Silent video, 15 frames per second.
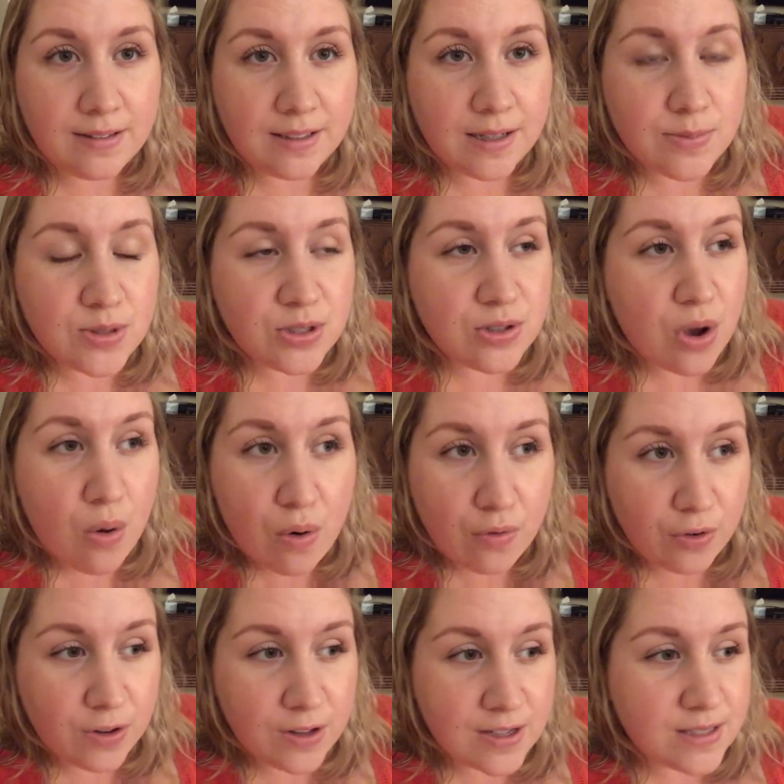Like, I'm so
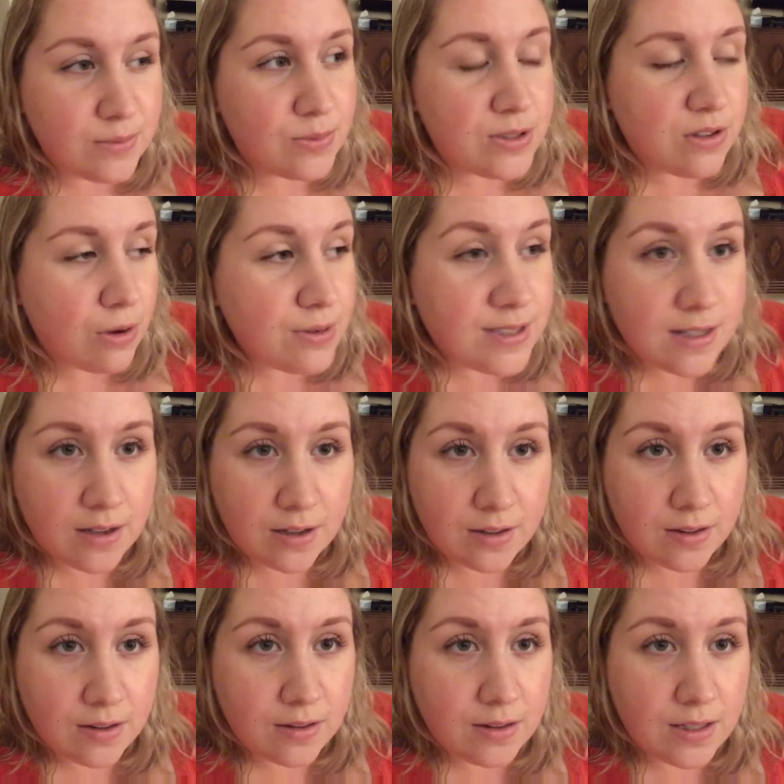over this. I'm so sick
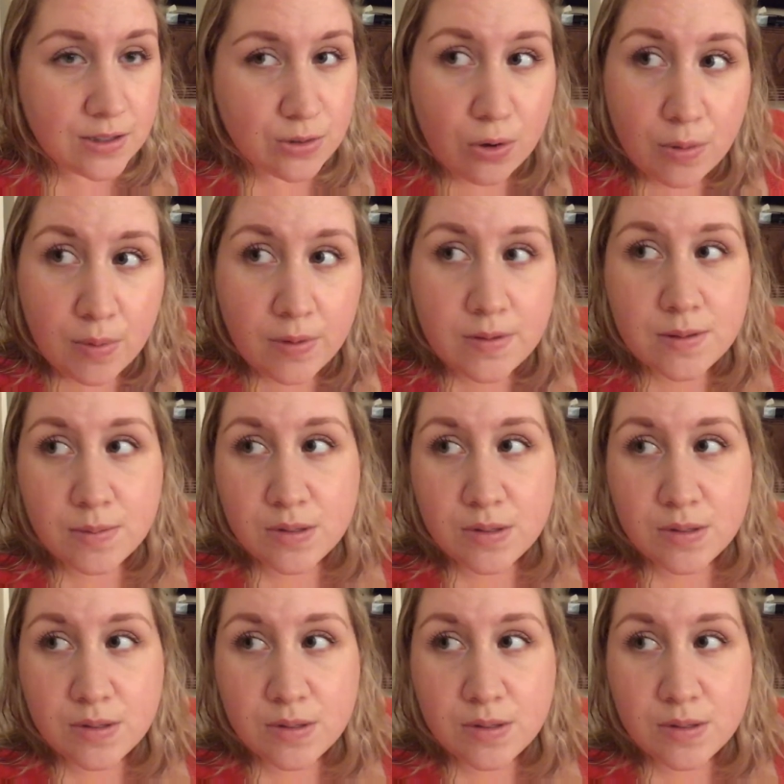of these hormones.